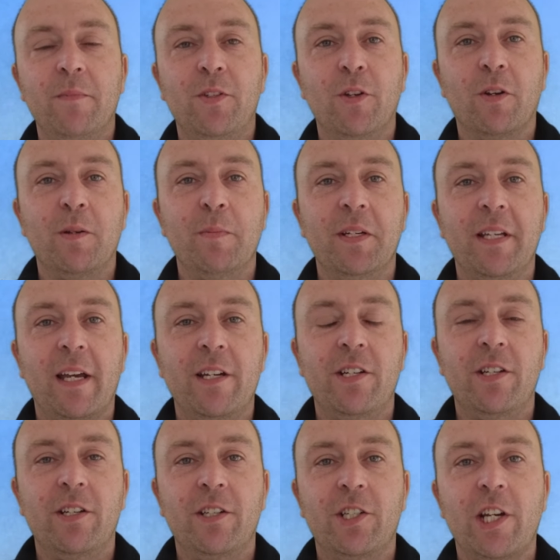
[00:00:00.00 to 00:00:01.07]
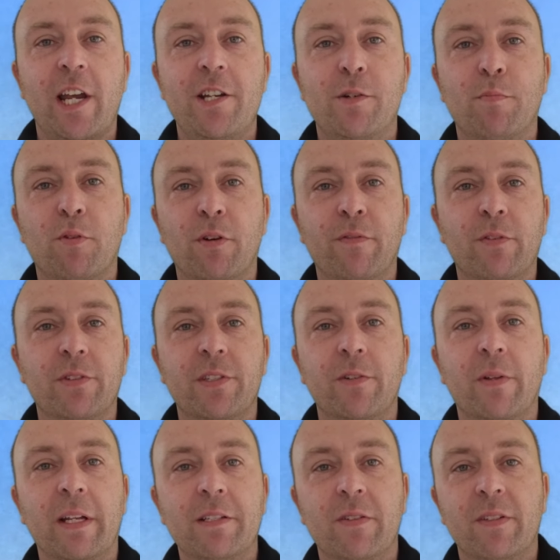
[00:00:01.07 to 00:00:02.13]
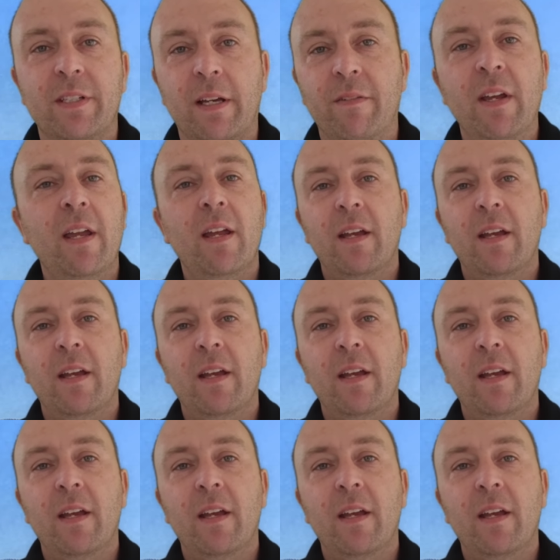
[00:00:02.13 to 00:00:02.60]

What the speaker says: documentation and change approvals and all that sort of stuff.